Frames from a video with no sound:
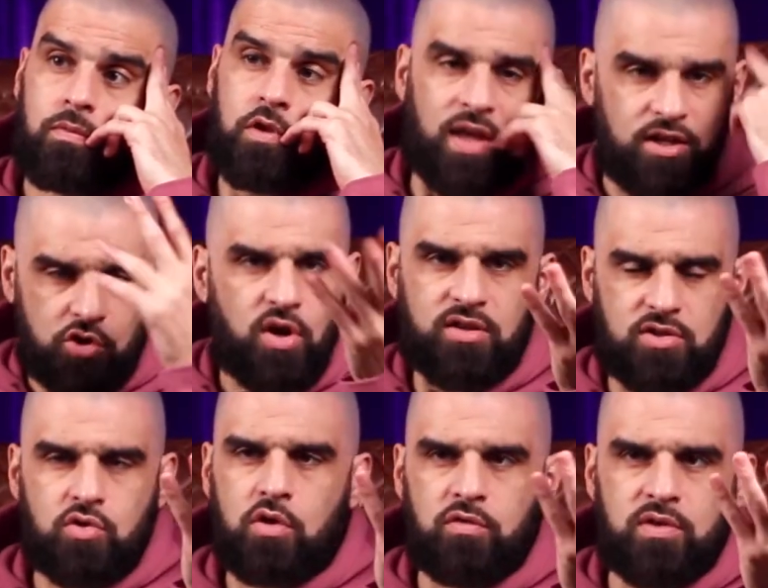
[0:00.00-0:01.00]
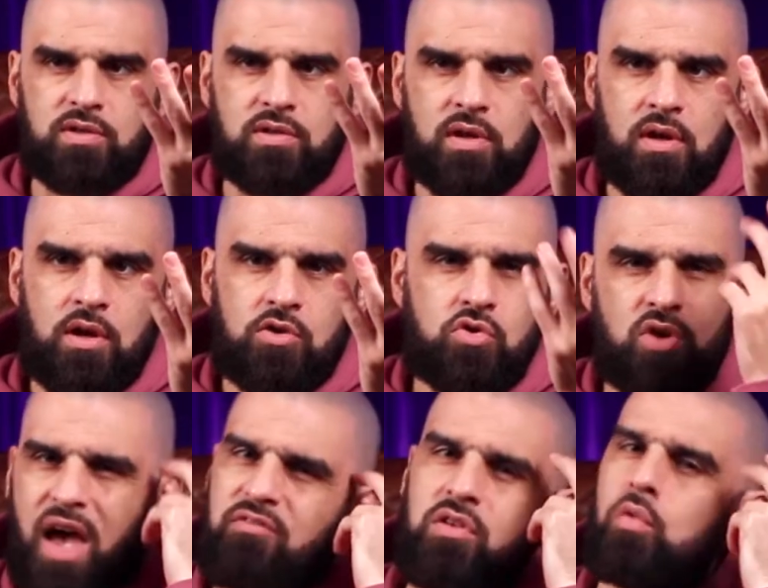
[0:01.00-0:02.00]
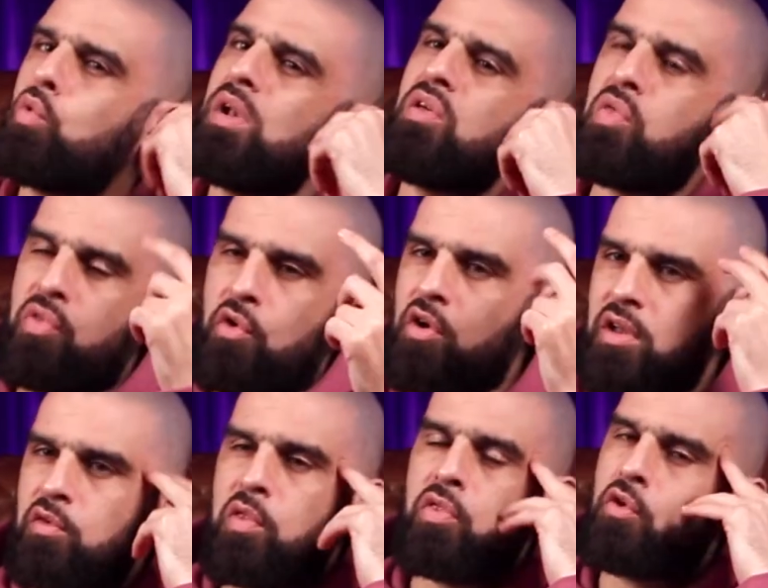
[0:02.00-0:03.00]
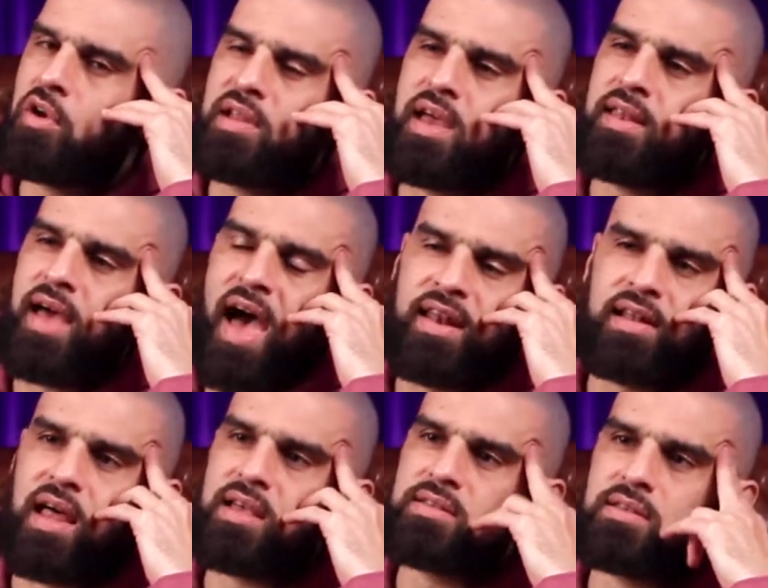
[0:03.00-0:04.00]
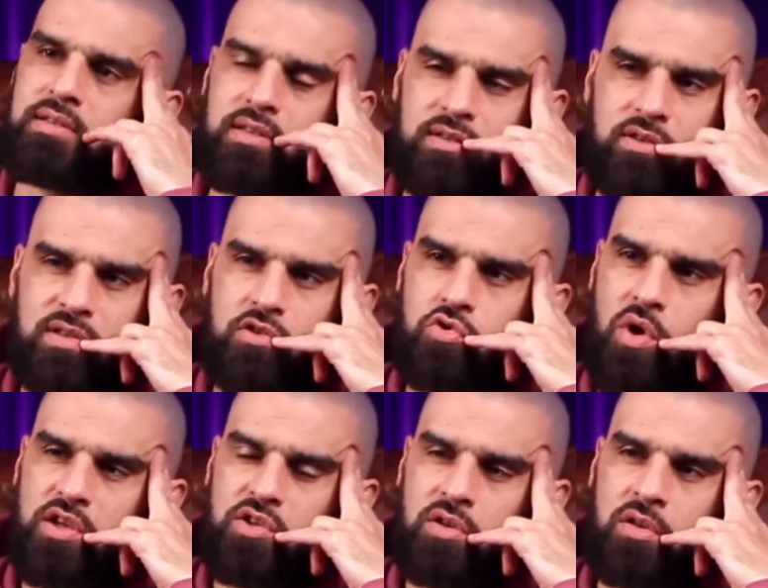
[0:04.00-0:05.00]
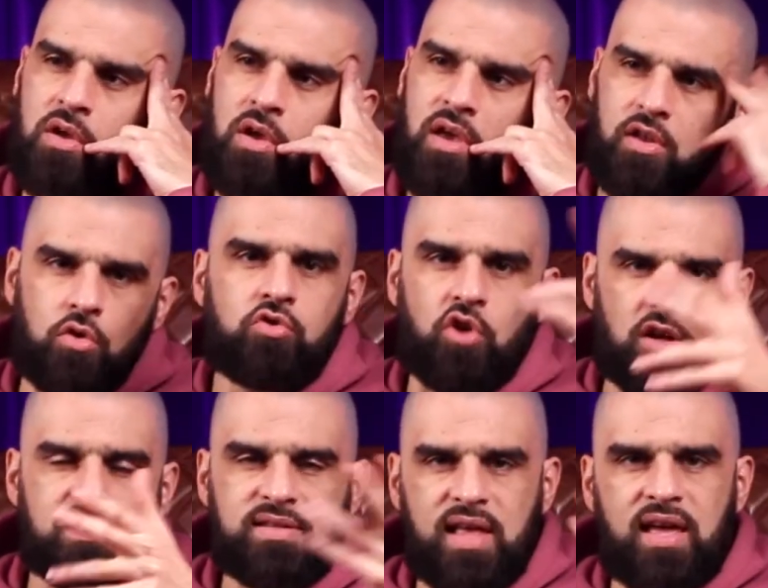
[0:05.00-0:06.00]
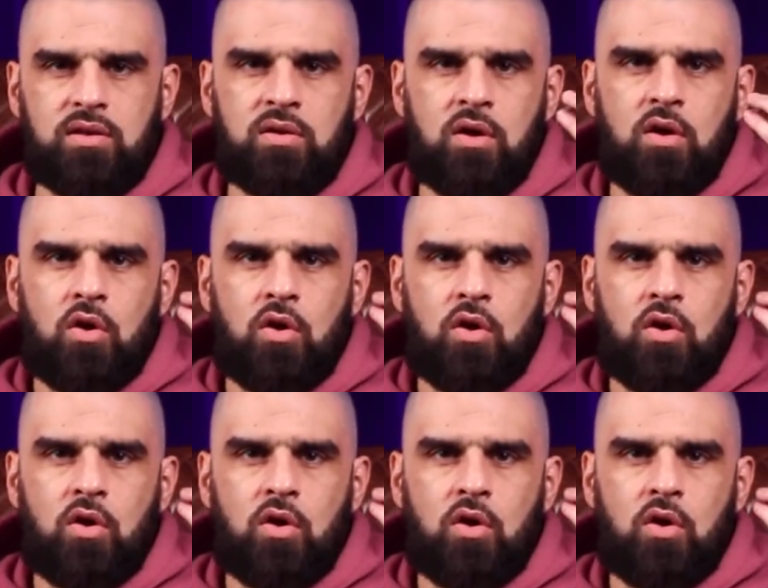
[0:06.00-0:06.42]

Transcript: Yeah, sure, at the surface. So you haven't really thorough, thoroughly analyzed this, the situation in order to understand